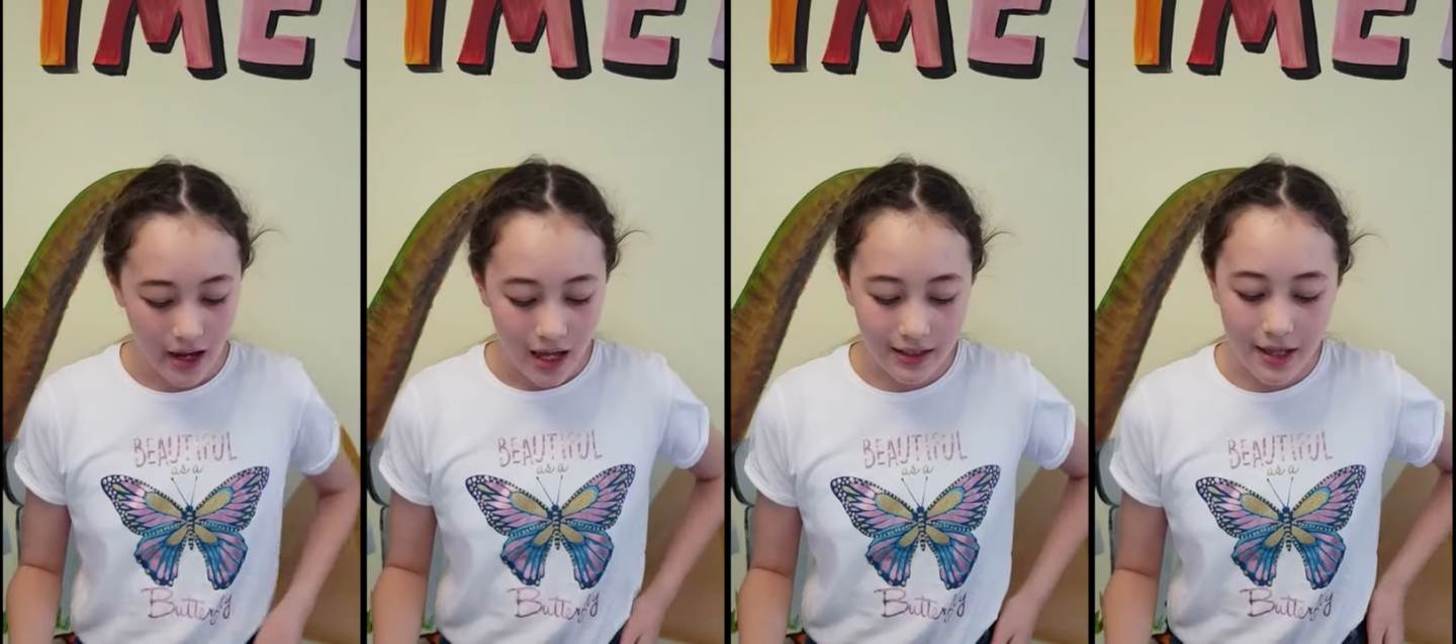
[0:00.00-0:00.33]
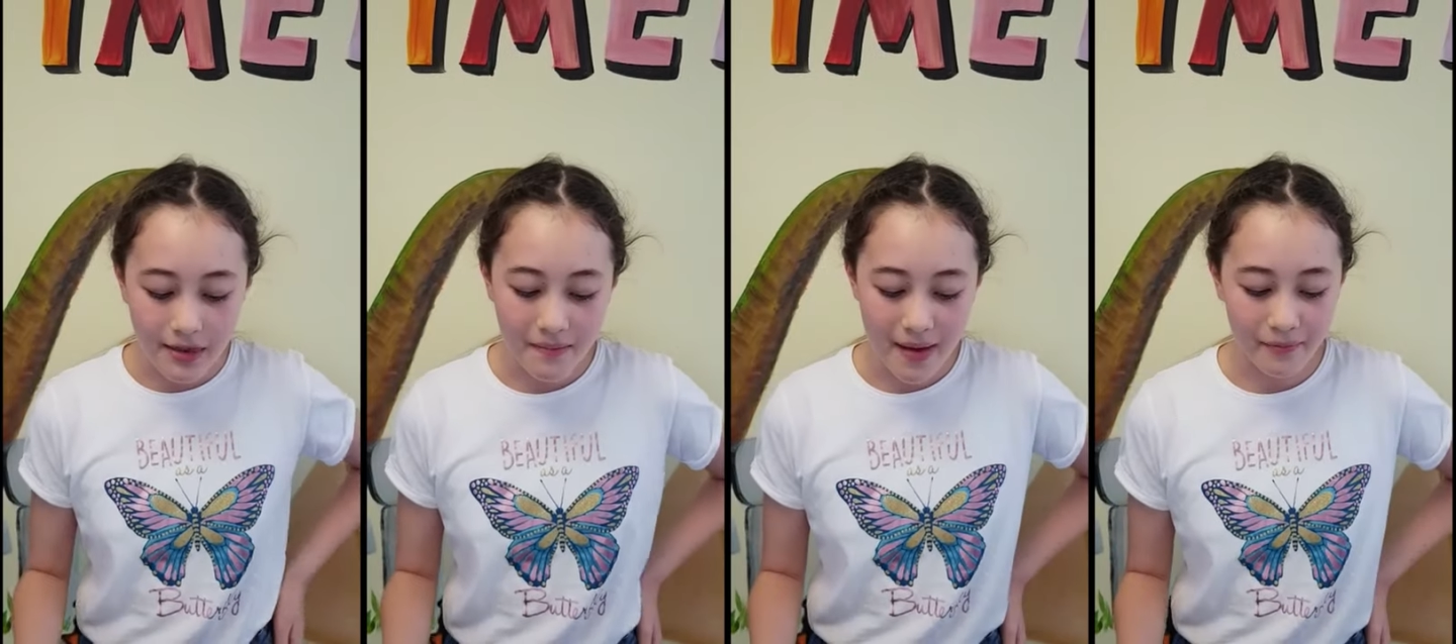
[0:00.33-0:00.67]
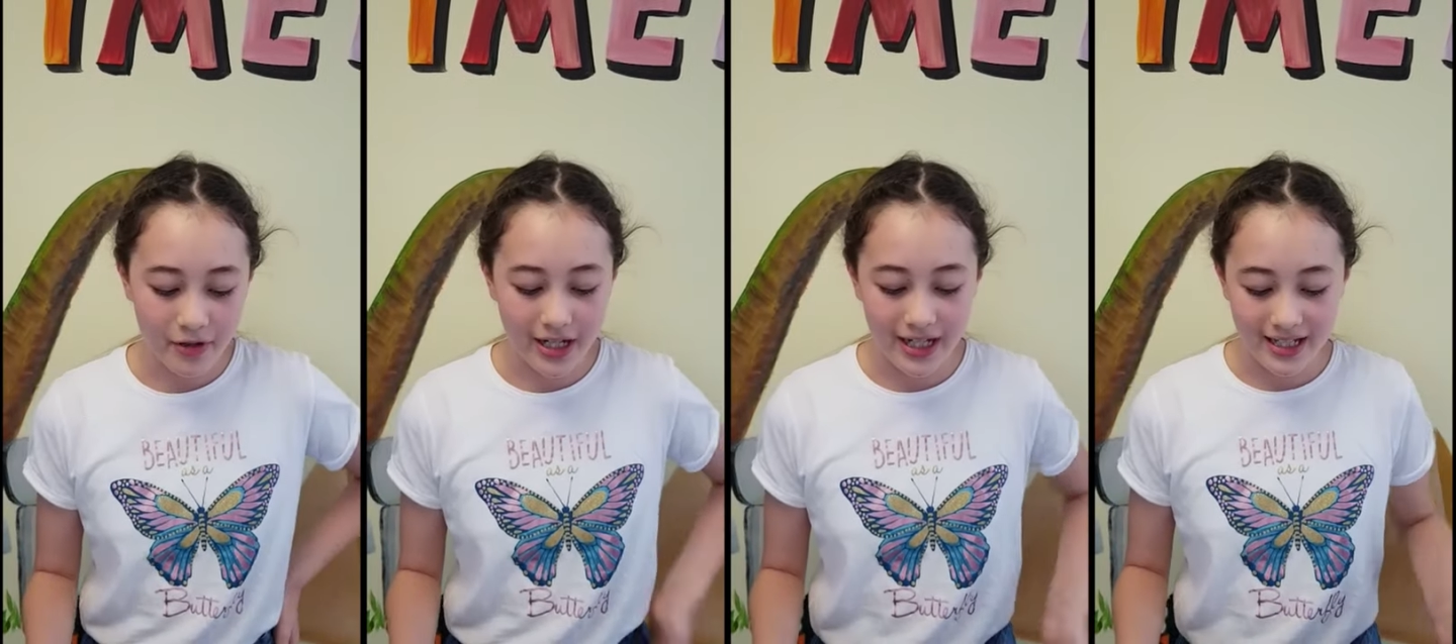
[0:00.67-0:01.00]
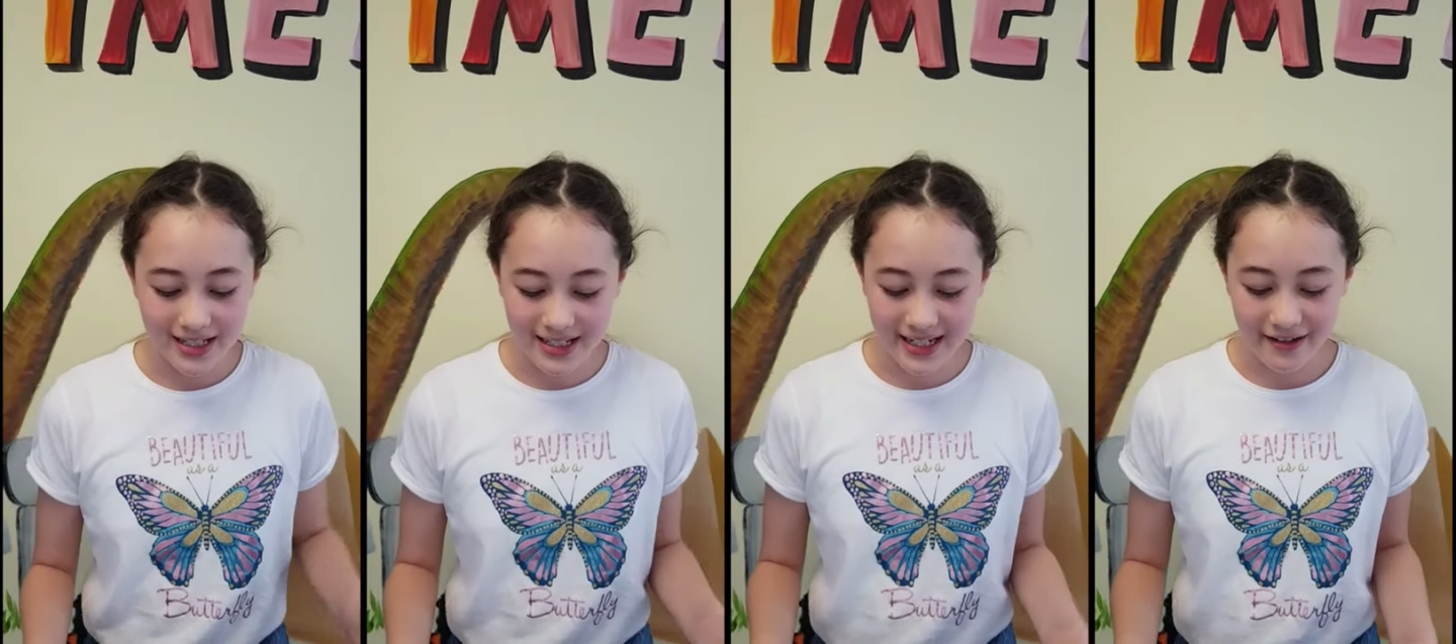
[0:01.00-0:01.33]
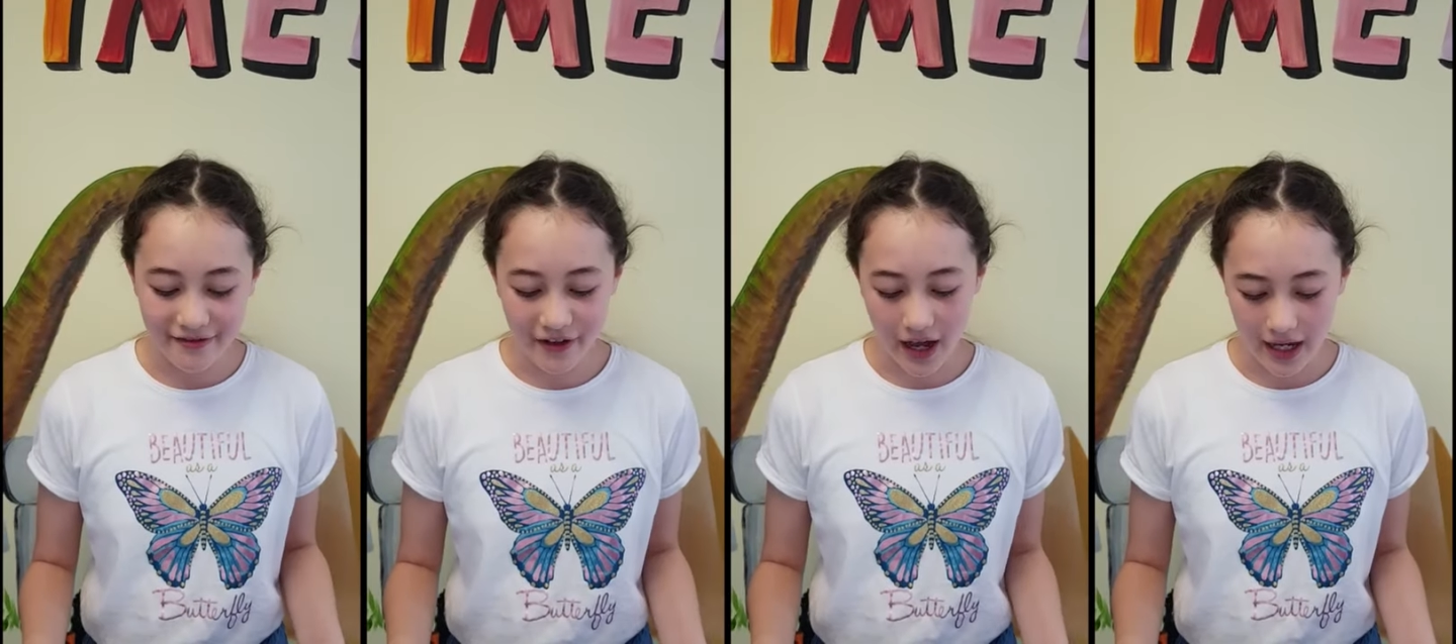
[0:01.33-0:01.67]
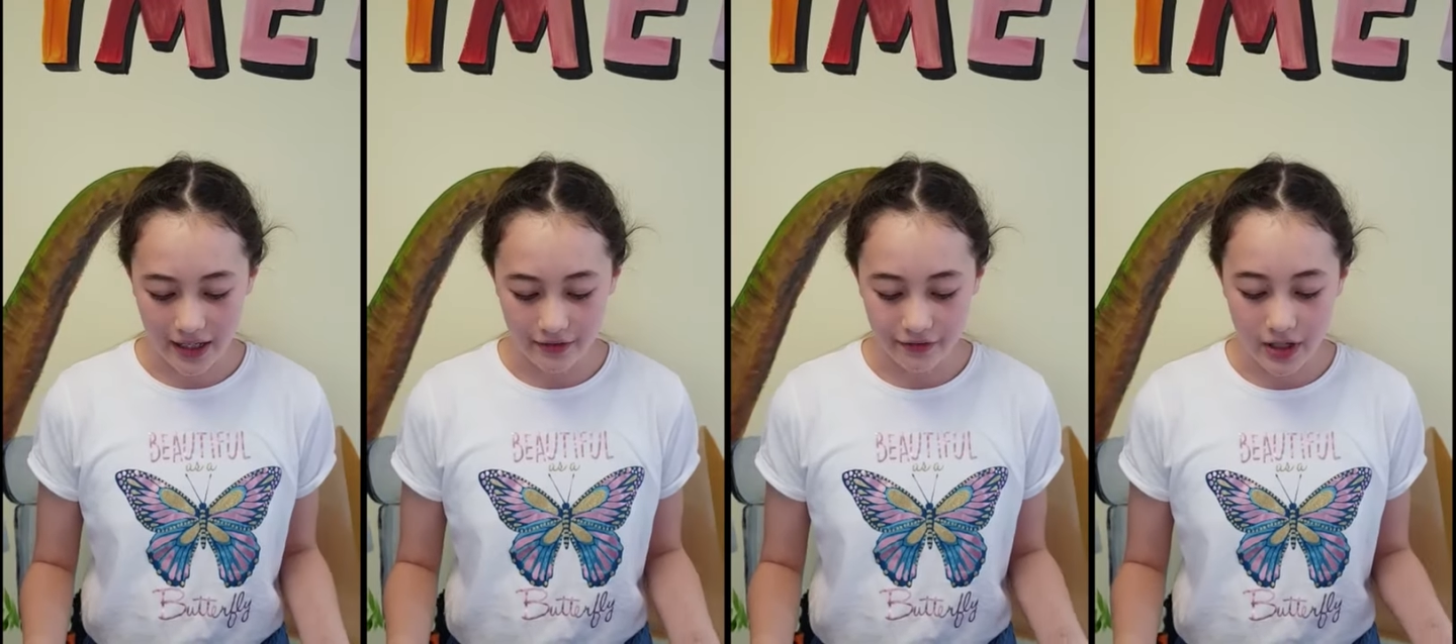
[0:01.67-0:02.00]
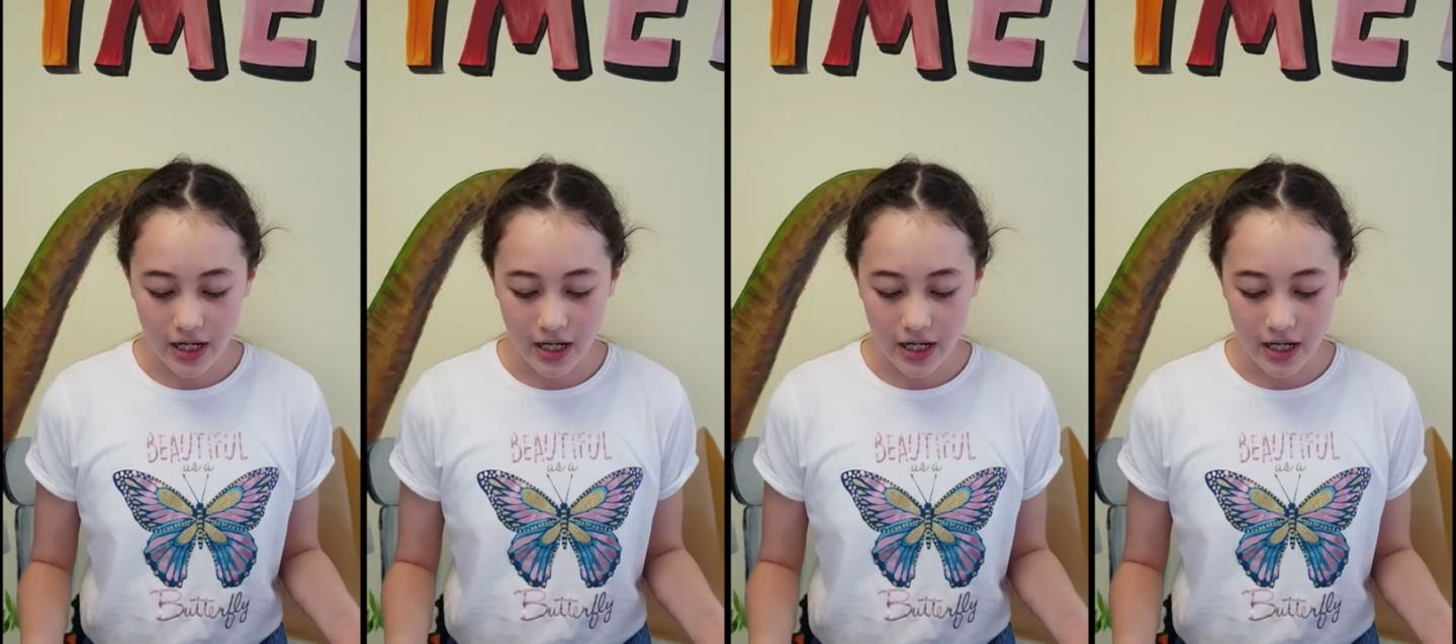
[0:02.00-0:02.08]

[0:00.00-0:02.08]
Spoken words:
Another memory is in year 5.